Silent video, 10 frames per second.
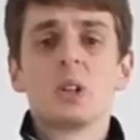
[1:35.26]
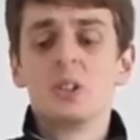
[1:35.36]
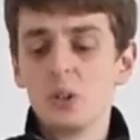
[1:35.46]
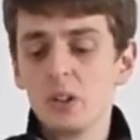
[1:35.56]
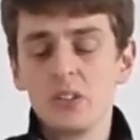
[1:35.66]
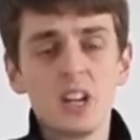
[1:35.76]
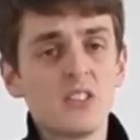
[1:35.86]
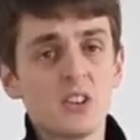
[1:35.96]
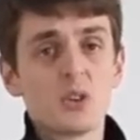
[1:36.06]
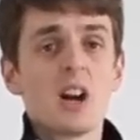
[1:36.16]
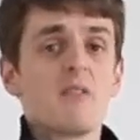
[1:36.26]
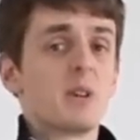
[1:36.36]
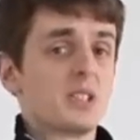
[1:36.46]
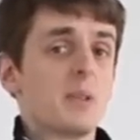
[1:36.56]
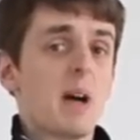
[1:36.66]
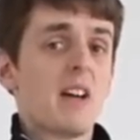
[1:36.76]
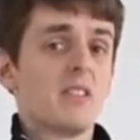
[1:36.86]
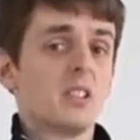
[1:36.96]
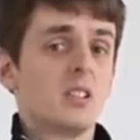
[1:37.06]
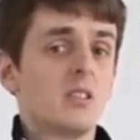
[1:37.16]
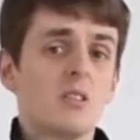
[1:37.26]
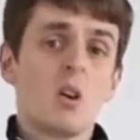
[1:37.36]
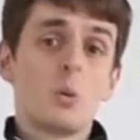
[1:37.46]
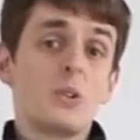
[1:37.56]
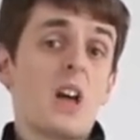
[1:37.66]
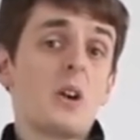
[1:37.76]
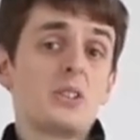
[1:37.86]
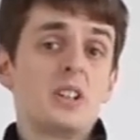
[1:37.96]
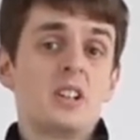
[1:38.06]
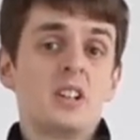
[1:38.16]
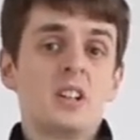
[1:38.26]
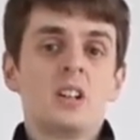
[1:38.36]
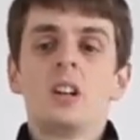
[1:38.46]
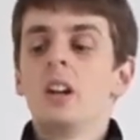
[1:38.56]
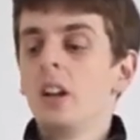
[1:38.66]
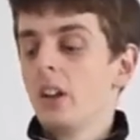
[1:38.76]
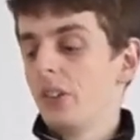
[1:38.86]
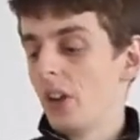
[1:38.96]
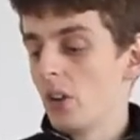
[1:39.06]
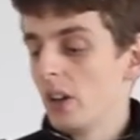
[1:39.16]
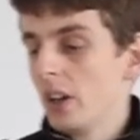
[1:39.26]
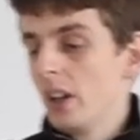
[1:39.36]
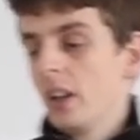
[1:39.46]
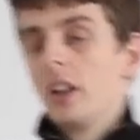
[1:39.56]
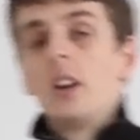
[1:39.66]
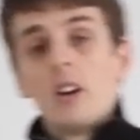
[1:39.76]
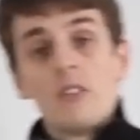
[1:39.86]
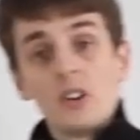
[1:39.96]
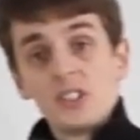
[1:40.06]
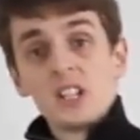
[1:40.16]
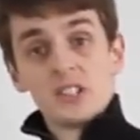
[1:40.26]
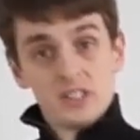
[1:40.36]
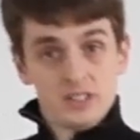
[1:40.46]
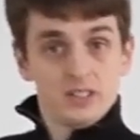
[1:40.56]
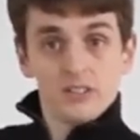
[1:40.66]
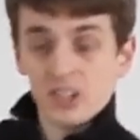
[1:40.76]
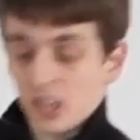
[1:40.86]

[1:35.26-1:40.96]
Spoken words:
don't do it. They either drive with the Baffle or without. So, for this, we